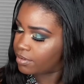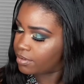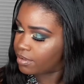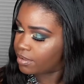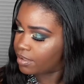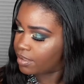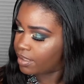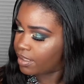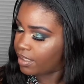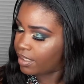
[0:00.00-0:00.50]

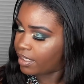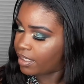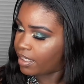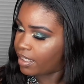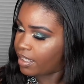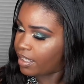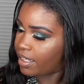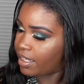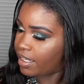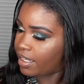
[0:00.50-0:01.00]

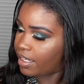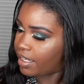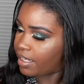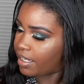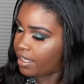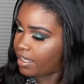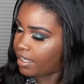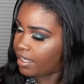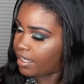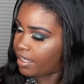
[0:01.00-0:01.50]

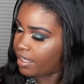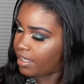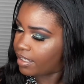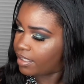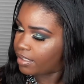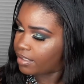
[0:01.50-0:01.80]
No one is speaking in this clip.